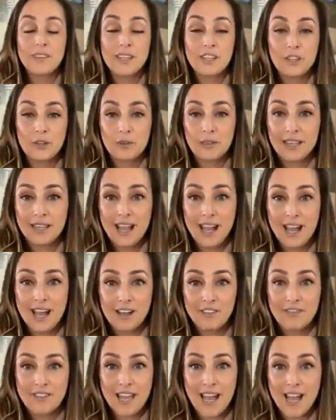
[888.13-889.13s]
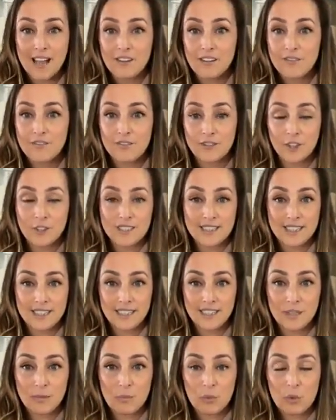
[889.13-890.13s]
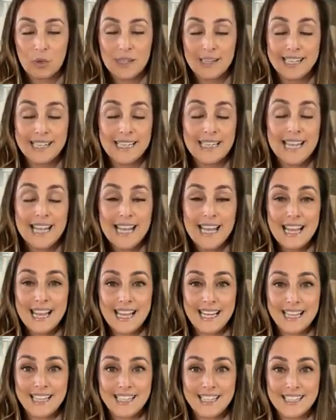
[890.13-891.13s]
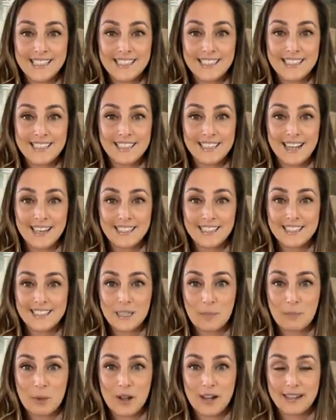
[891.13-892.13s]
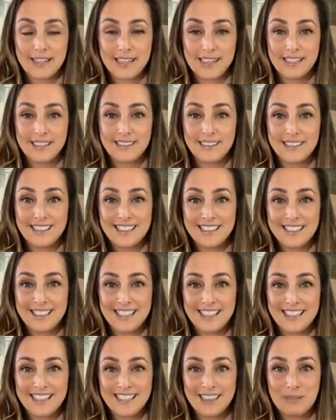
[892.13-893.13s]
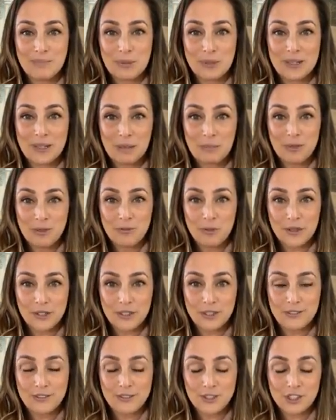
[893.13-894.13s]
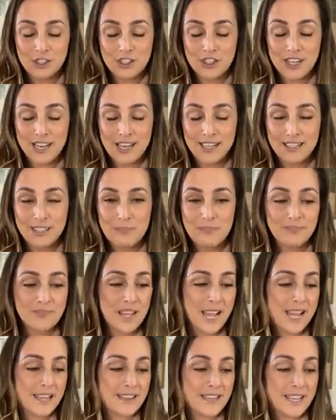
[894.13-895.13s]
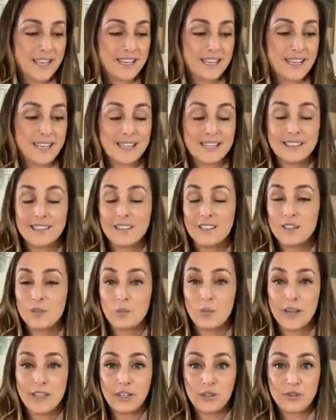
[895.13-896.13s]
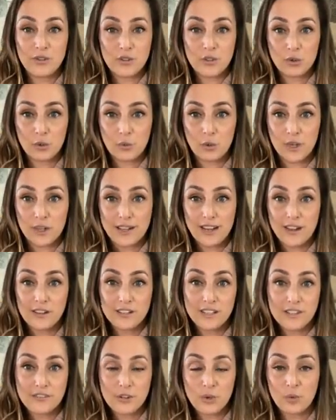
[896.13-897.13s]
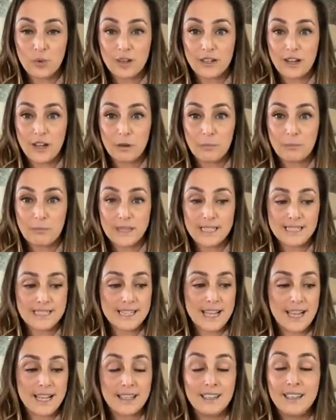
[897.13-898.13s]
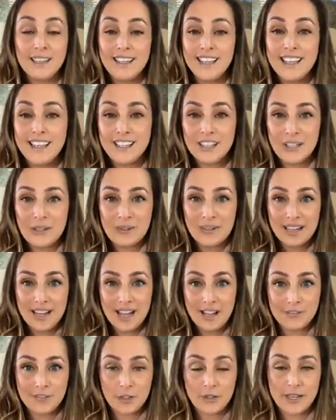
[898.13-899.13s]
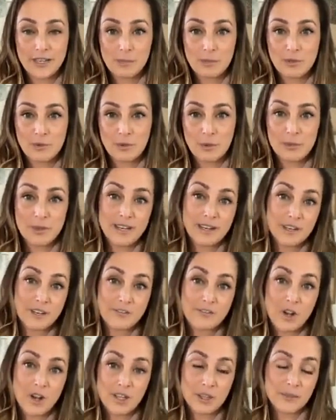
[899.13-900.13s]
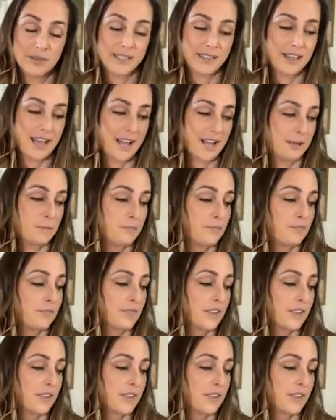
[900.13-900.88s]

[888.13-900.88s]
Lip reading: You can have that first thing in the morning and kind of sip on it in the morning before your first shake. And then when you do your workout. If you work out midday, you can have your amped repair following that.